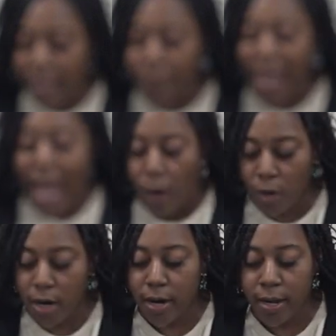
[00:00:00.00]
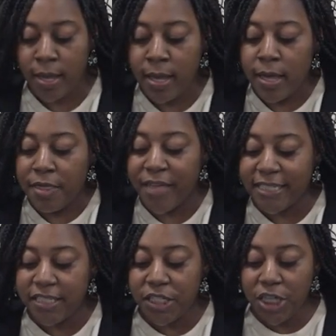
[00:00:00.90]
and power.
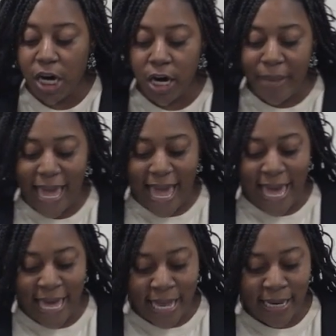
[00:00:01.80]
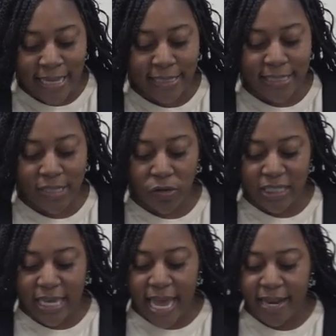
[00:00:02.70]
Thus, the term hand is
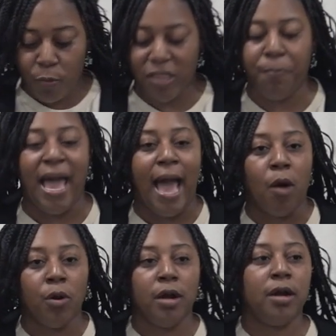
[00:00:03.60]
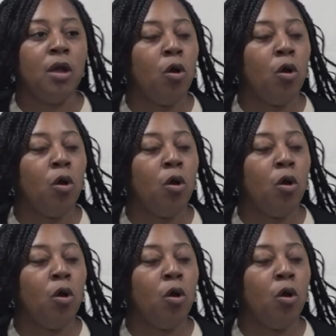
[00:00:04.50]
associated with power